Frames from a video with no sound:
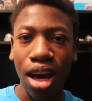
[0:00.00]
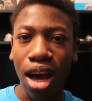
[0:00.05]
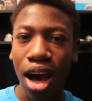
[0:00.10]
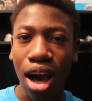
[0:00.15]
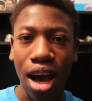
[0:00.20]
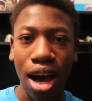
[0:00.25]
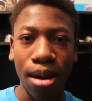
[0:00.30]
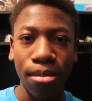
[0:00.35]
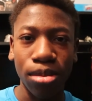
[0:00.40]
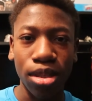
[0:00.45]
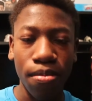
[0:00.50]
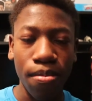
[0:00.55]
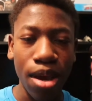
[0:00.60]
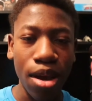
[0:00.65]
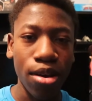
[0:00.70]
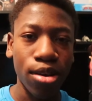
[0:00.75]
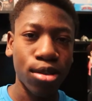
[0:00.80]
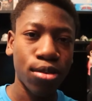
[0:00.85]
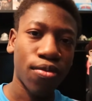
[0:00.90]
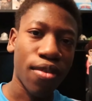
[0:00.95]

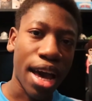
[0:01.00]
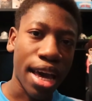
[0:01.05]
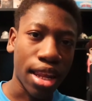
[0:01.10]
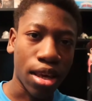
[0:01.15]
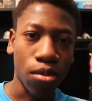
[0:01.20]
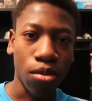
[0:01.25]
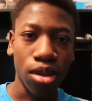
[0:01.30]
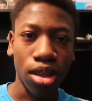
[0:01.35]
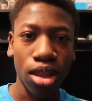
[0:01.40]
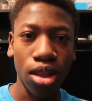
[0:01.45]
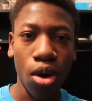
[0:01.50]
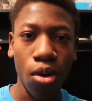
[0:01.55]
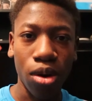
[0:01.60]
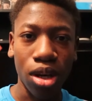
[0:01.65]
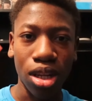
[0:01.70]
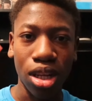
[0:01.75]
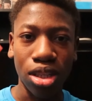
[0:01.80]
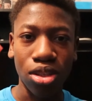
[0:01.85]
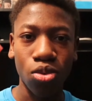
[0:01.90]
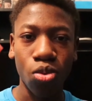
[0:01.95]
Damaris fighting with
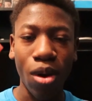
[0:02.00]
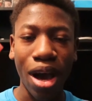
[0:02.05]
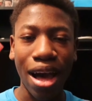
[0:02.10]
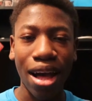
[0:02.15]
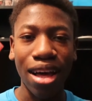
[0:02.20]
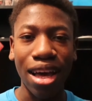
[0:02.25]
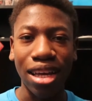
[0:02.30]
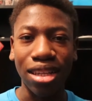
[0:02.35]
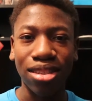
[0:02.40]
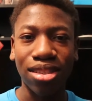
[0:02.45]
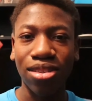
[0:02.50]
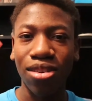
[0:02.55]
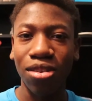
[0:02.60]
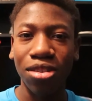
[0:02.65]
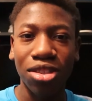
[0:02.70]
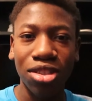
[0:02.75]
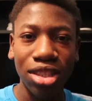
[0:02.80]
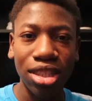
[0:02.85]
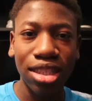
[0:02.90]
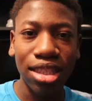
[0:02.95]
Logan as well, and so
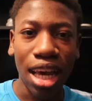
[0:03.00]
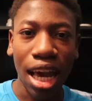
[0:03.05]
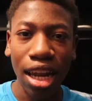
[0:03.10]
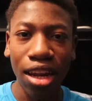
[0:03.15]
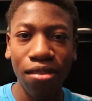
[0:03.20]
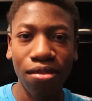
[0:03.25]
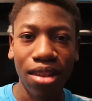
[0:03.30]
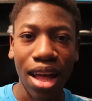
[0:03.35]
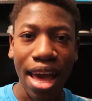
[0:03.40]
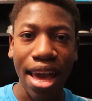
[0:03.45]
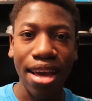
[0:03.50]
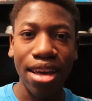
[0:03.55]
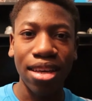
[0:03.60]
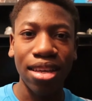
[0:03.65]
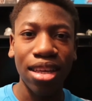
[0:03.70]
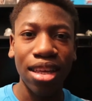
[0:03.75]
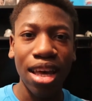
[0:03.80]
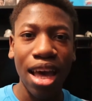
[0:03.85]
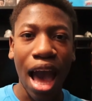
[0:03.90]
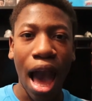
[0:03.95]
it's just kind of like,
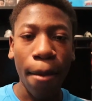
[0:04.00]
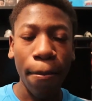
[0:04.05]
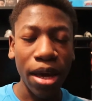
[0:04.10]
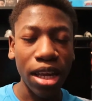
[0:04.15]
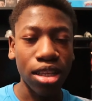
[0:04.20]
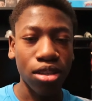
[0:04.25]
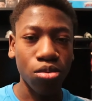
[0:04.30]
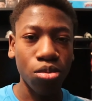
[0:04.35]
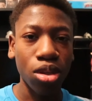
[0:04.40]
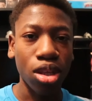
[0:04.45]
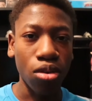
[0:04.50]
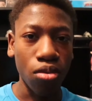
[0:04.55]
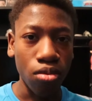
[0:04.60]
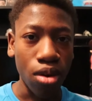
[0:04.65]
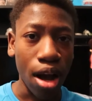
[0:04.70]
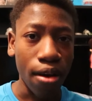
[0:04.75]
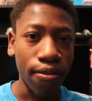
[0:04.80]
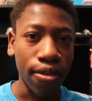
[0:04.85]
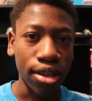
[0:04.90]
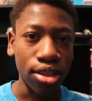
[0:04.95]
I bet it's really
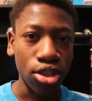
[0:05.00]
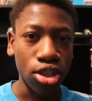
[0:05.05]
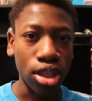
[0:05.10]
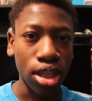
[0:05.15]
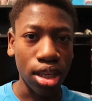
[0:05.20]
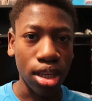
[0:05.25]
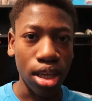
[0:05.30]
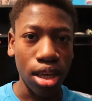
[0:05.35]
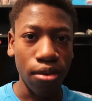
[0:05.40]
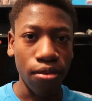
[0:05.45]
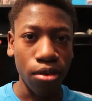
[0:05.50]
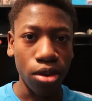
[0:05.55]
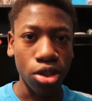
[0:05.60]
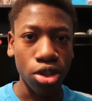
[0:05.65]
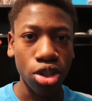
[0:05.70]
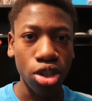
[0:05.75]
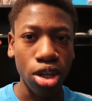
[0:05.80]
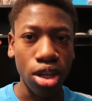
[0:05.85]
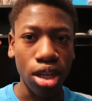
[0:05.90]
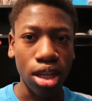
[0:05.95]
rough on Chili for
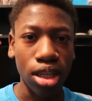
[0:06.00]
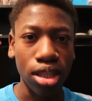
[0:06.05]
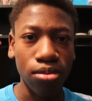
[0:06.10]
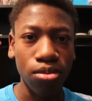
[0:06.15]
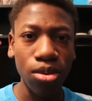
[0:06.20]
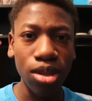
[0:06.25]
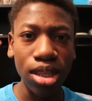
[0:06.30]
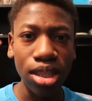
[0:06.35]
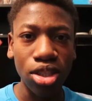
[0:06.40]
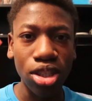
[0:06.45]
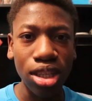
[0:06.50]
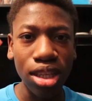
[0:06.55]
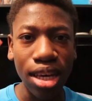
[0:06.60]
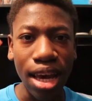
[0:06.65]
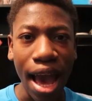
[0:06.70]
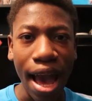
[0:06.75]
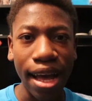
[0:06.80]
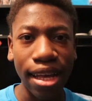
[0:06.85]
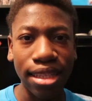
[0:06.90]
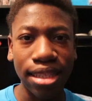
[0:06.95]
sure, because really
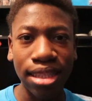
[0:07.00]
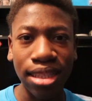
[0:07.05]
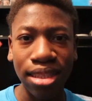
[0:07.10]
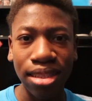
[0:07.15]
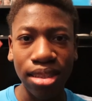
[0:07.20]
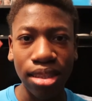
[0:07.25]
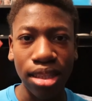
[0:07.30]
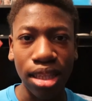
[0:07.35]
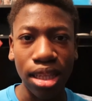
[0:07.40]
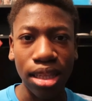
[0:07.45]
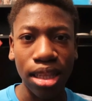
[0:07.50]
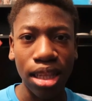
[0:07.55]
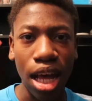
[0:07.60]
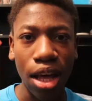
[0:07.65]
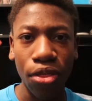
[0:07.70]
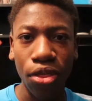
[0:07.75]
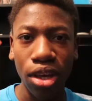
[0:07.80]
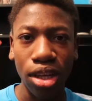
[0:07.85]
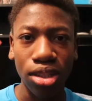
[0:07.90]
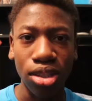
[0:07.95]
Chili has
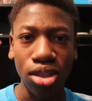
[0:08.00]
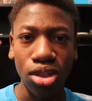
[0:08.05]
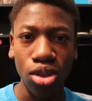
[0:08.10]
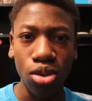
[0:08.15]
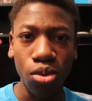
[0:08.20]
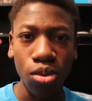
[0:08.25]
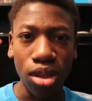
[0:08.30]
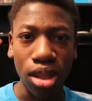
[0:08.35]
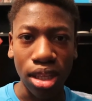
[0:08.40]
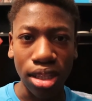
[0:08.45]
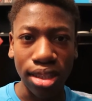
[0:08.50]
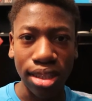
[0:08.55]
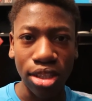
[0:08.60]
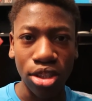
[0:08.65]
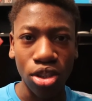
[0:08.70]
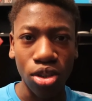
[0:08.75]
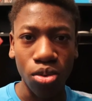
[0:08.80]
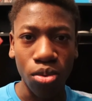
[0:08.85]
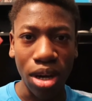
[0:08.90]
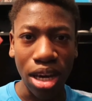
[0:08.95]
nothing to do with the
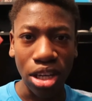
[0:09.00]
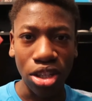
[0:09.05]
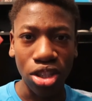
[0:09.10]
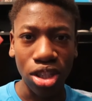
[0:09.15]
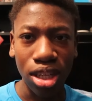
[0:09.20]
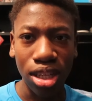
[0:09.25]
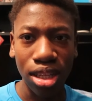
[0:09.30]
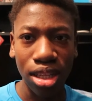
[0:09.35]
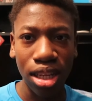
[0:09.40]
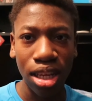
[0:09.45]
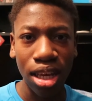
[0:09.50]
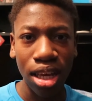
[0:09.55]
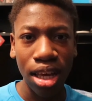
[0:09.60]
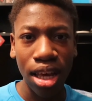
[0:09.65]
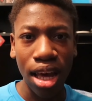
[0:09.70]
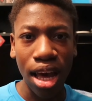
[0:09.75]
situation.